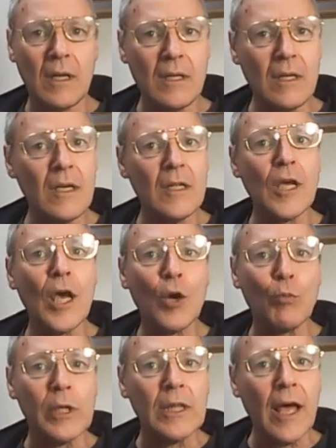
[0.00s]
Indeed,
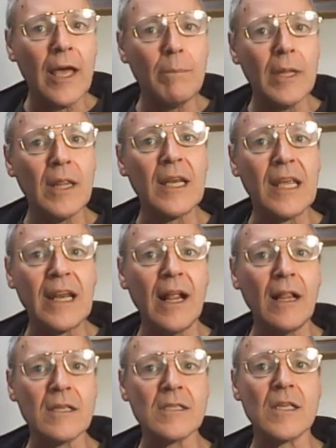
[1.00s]
reliability
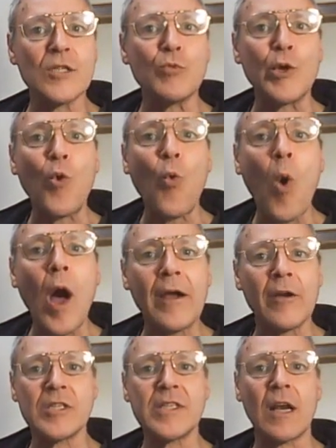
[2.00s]
analysis
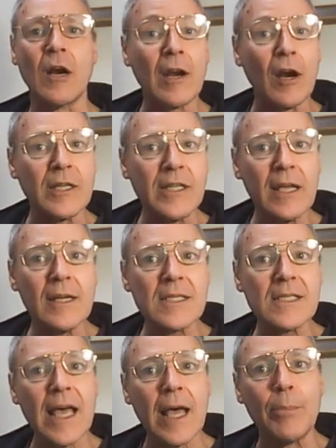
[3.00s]
requires that our
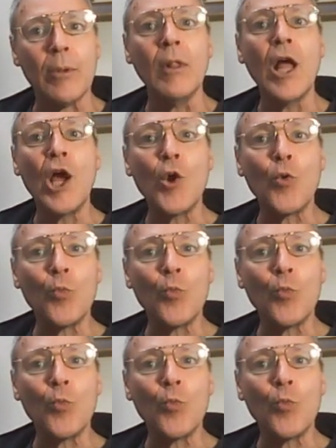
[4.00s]
data sample